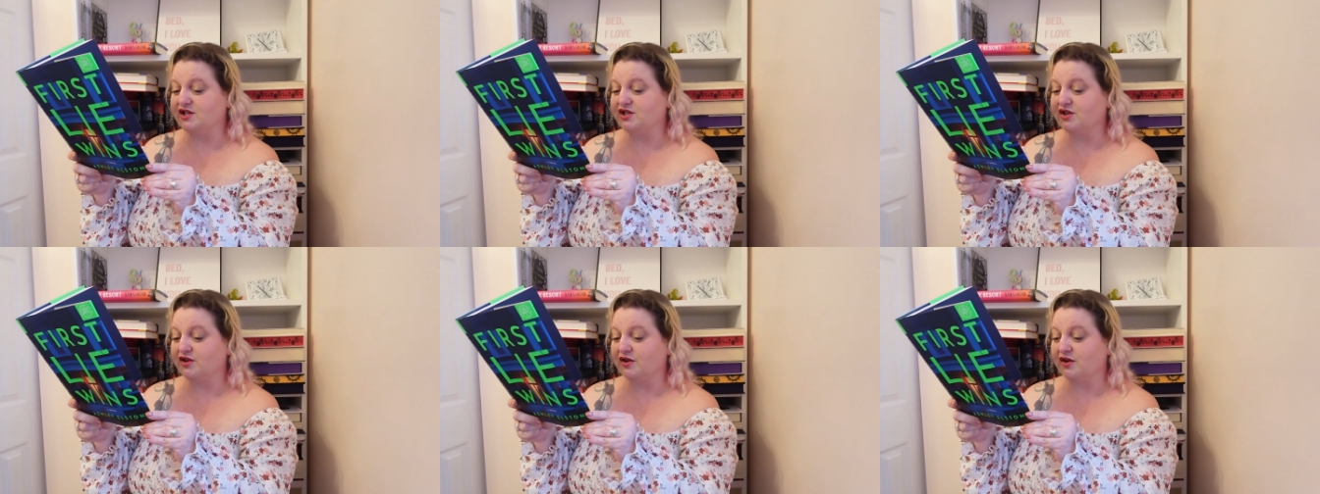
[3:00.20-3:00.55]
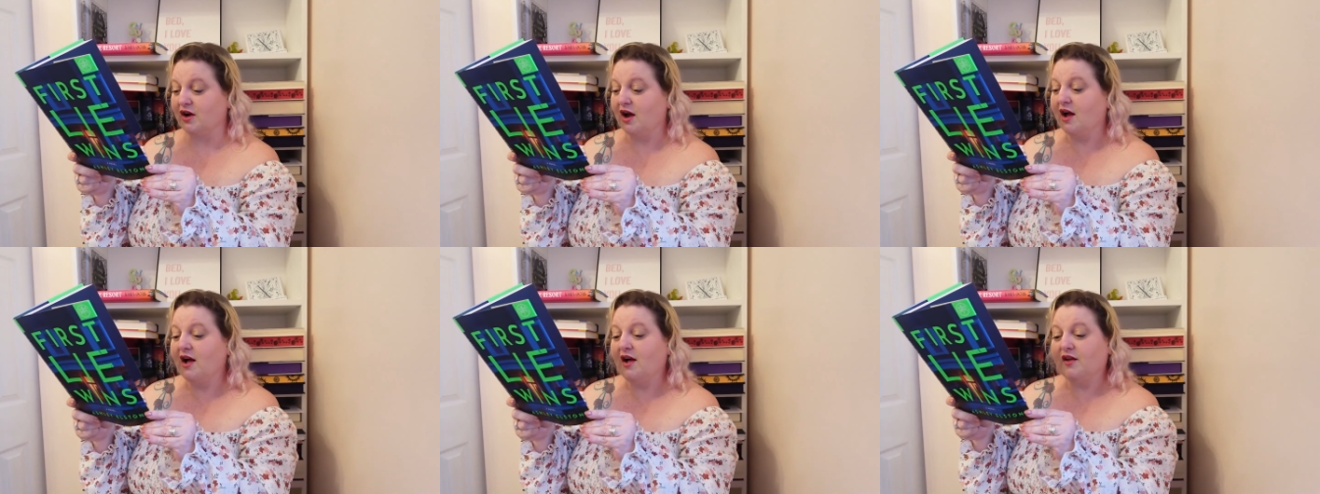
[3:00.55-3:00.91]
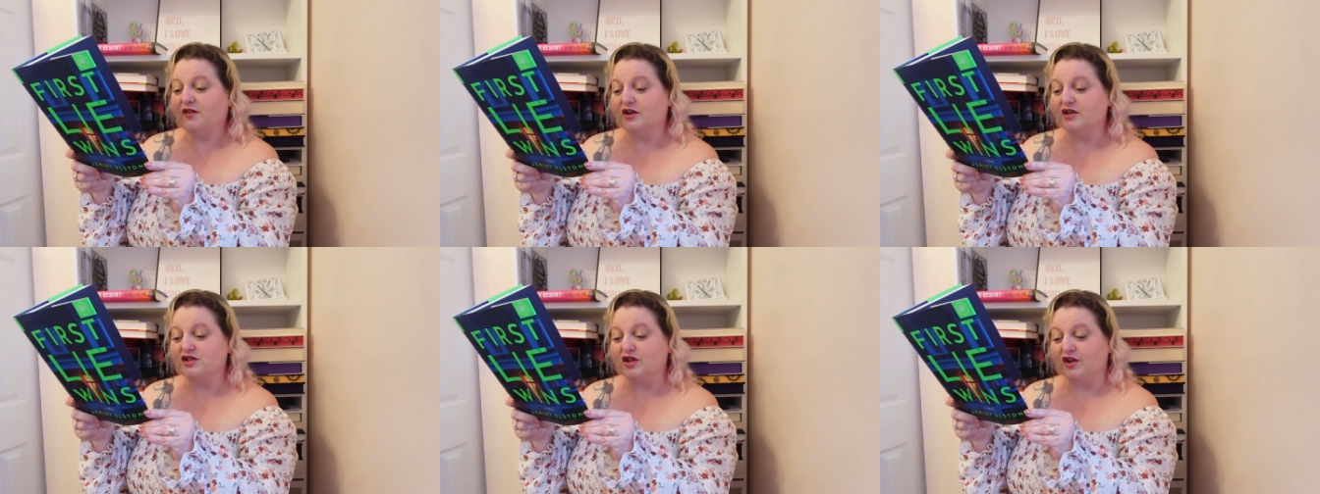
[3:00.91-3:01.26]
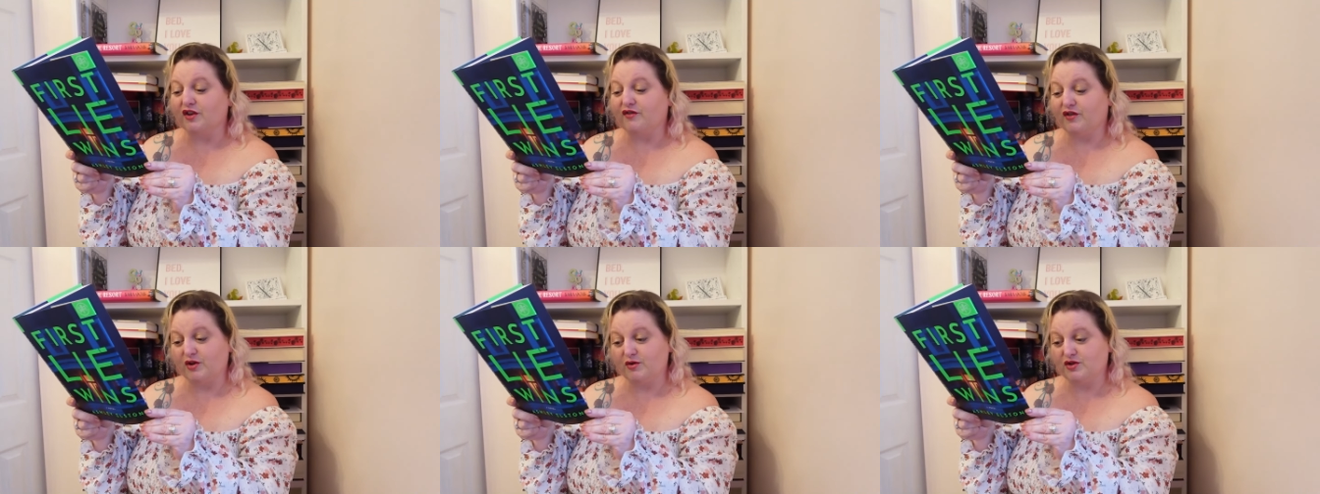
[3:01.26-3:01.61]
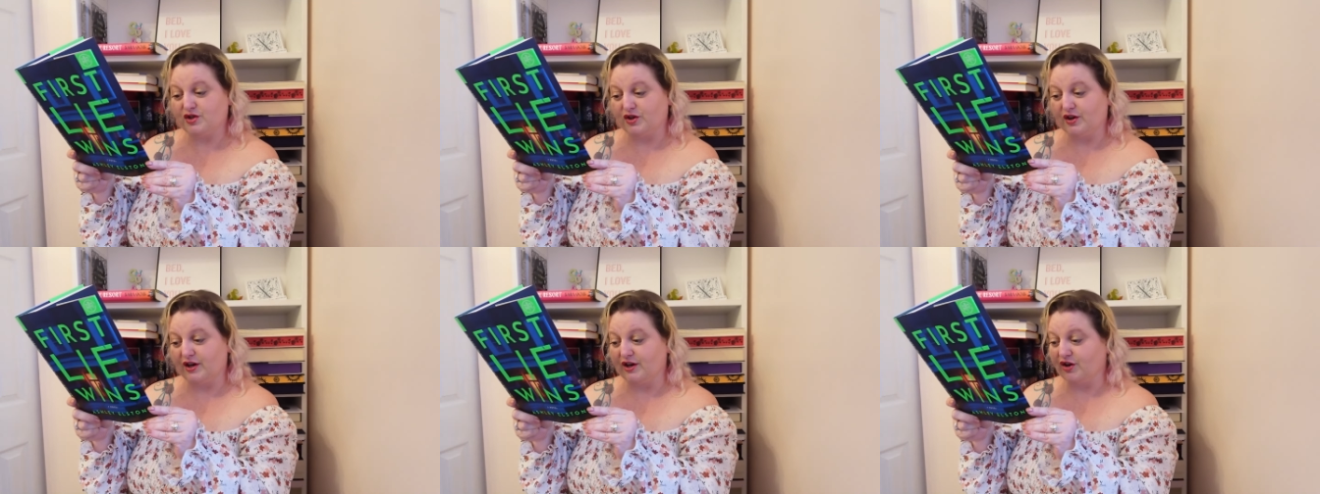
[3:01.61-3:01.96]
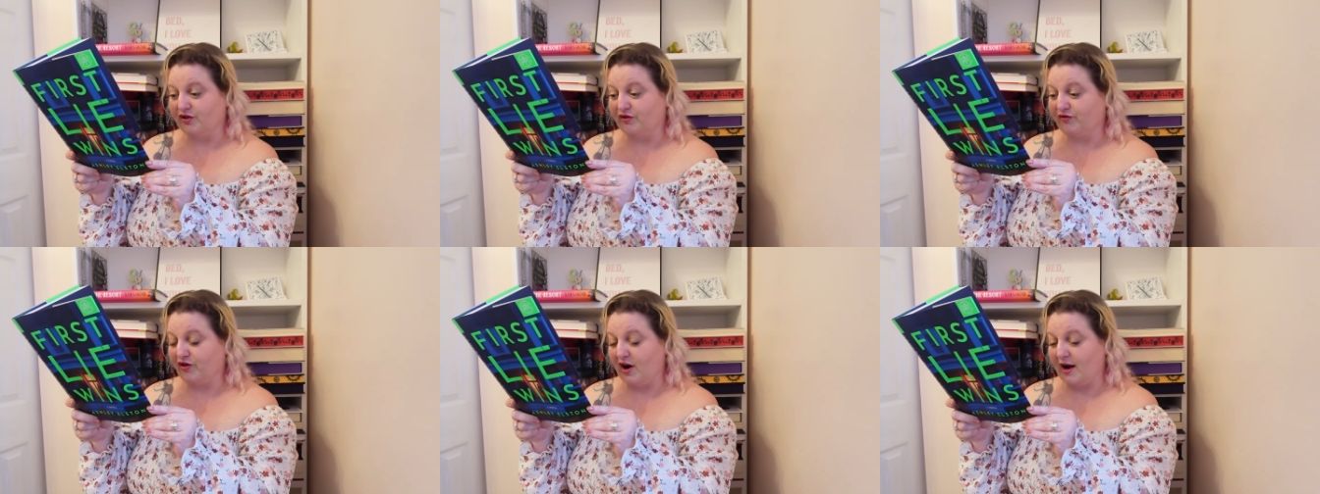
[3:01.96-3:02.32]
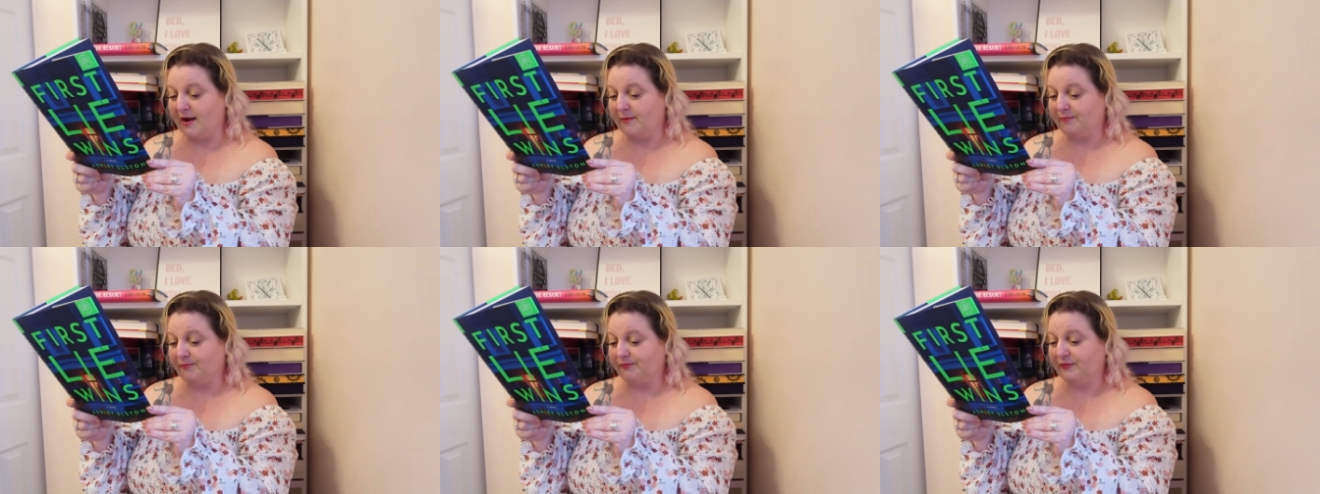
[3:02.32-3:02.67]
sure there's still a future in her front.